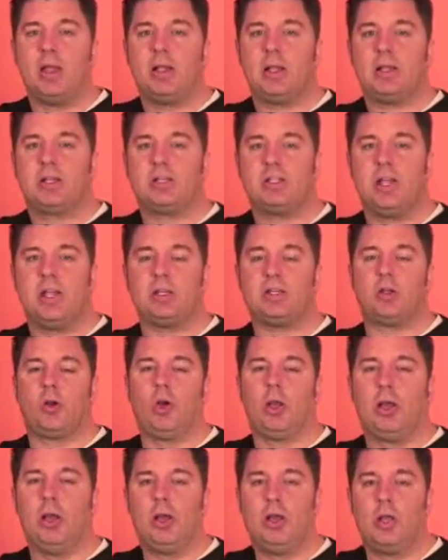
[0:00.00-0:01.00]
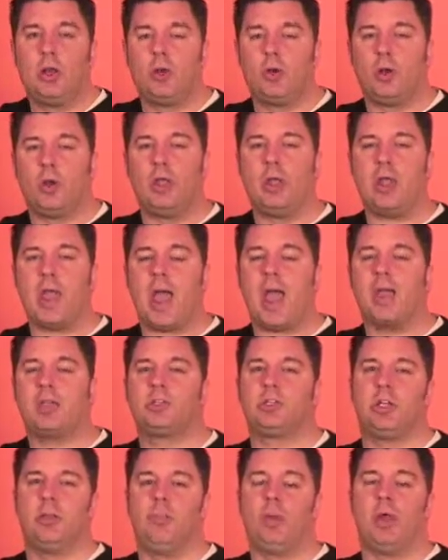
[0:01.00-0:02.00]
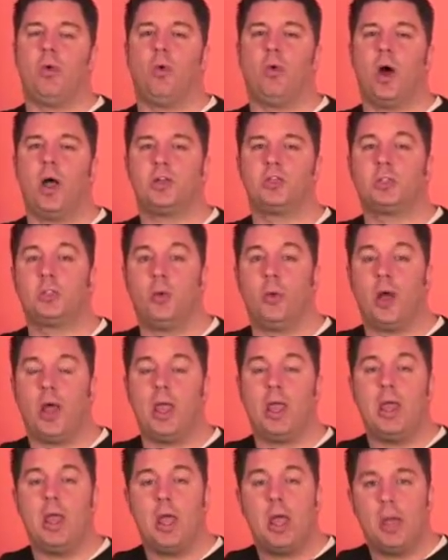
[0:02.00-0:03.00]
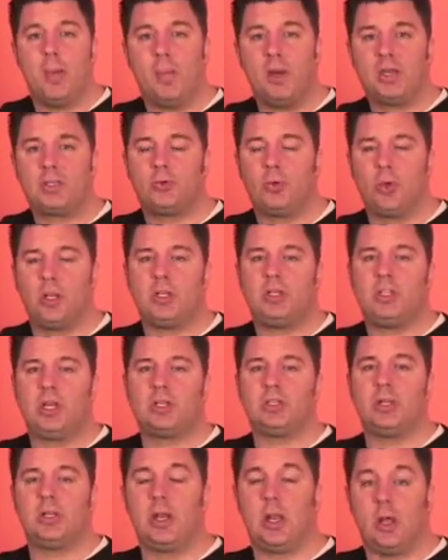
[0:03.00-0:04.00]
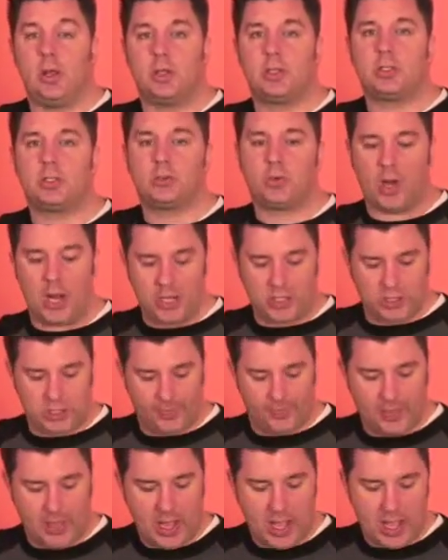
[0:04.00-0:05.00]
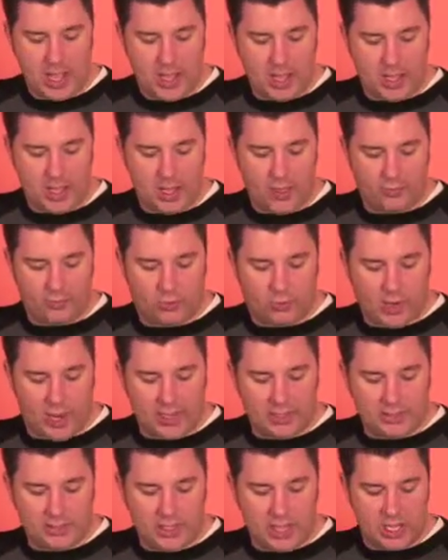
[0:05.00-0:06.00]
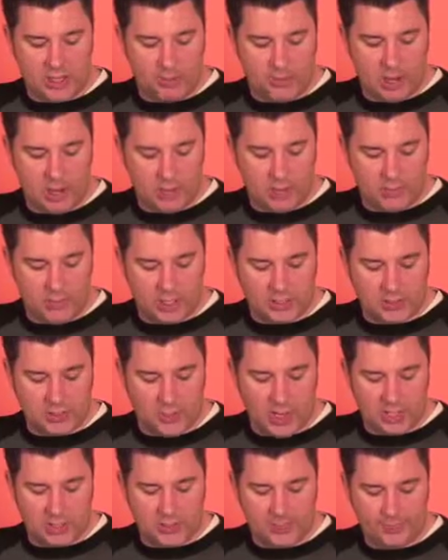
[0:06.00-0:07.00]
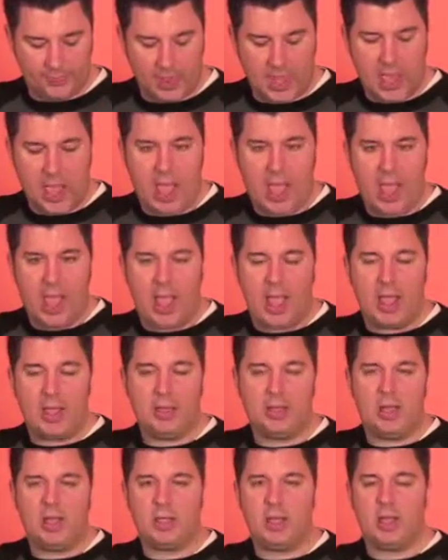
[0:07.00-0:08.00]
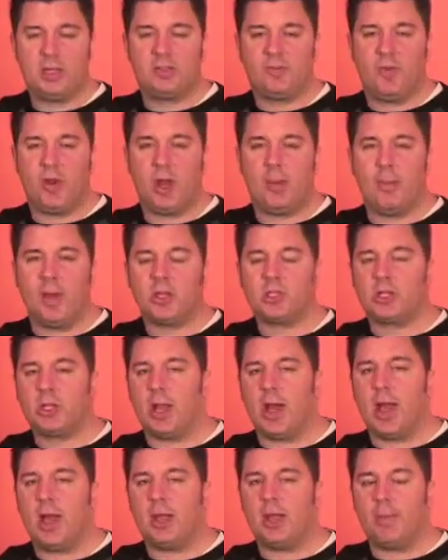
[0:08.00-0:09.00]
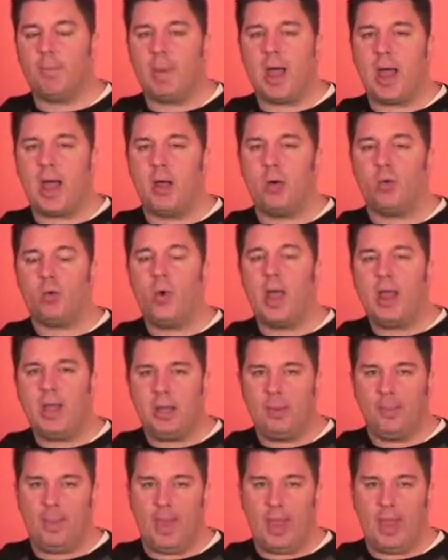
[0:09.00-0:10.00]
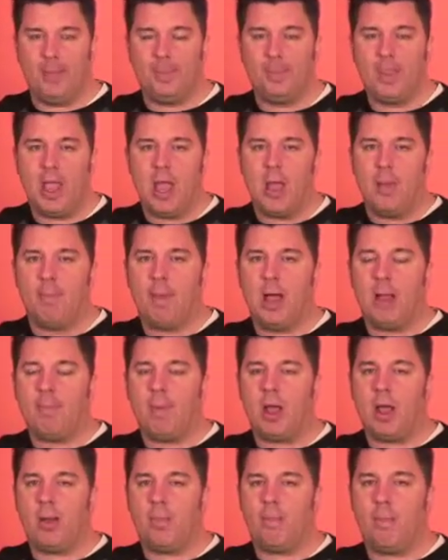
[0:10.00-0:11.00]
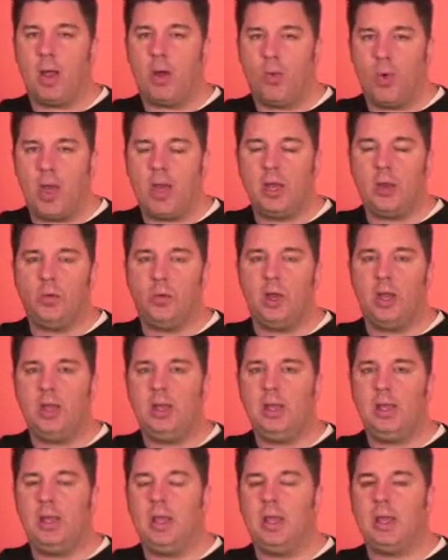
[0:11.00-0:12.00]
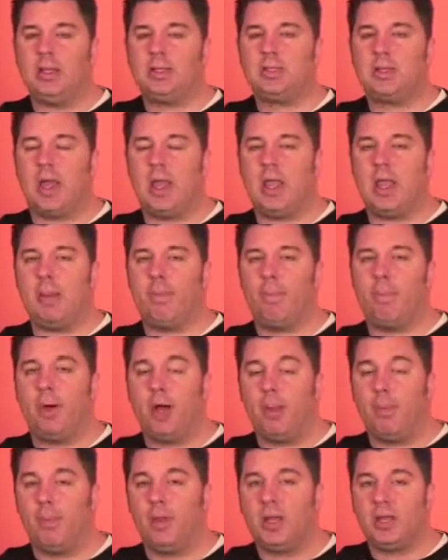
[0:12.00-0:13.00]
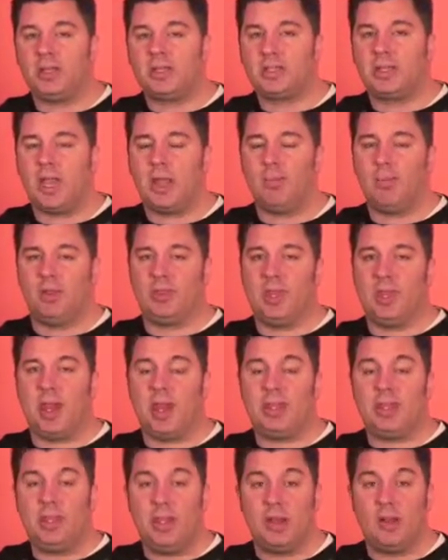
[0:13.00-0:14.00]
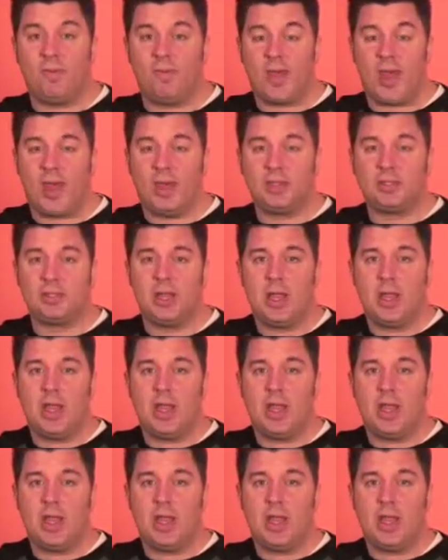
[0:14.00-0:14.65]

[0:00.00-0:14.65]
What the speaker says: sins are literally actually being washed away. But it's really just an illustration of Christ's death, burial, and resurrection. And it's very much like my wedding band. My wedding ring is a public statement that identifies